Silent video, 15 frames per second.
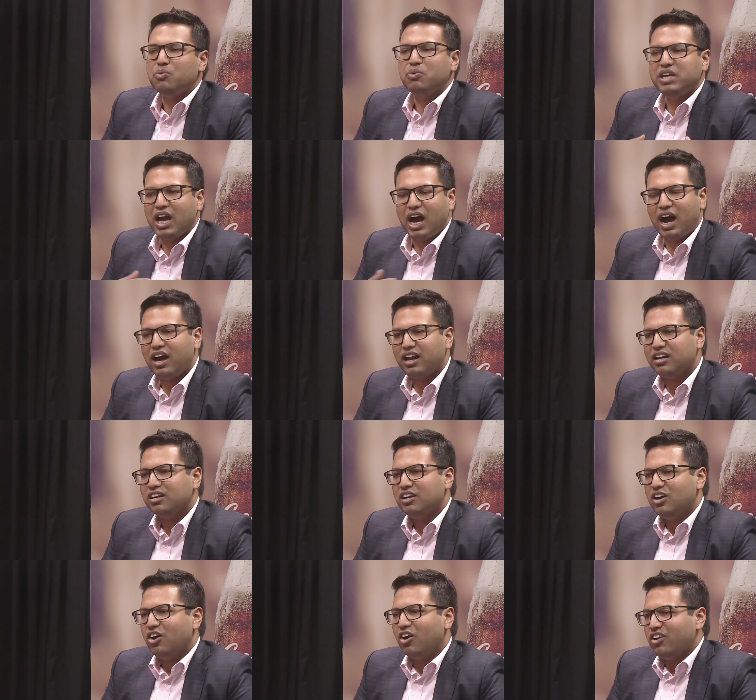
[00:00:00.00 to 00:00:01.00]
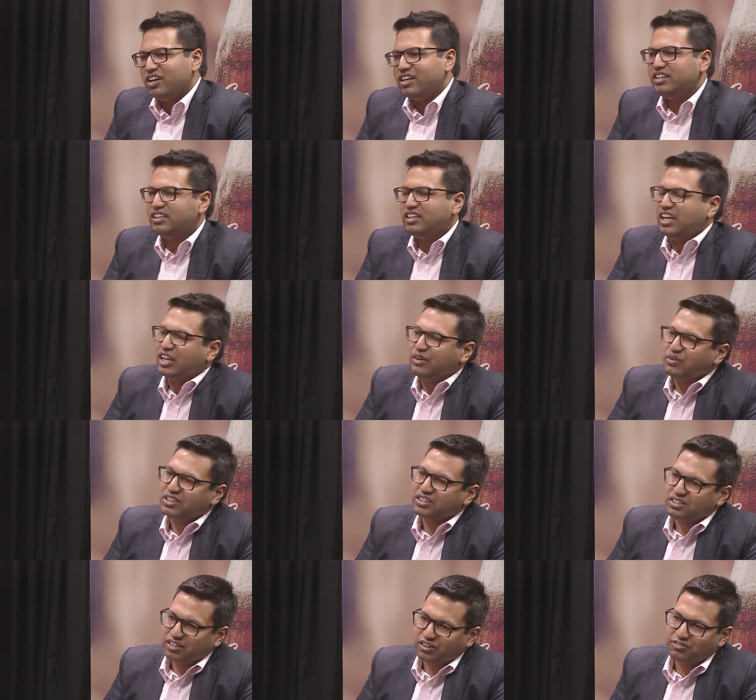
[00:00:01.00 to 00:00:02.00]
we are already dealing
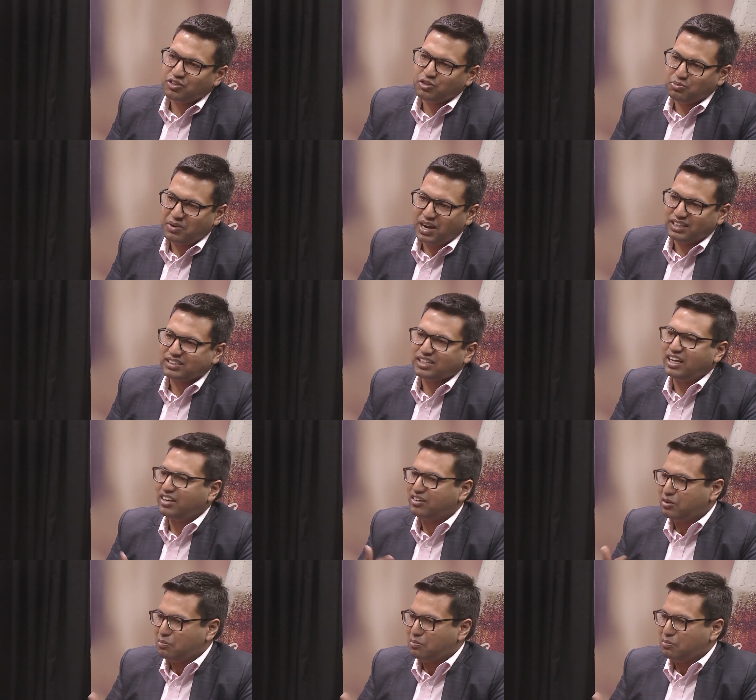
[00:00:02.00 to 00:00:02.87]
with a few brands like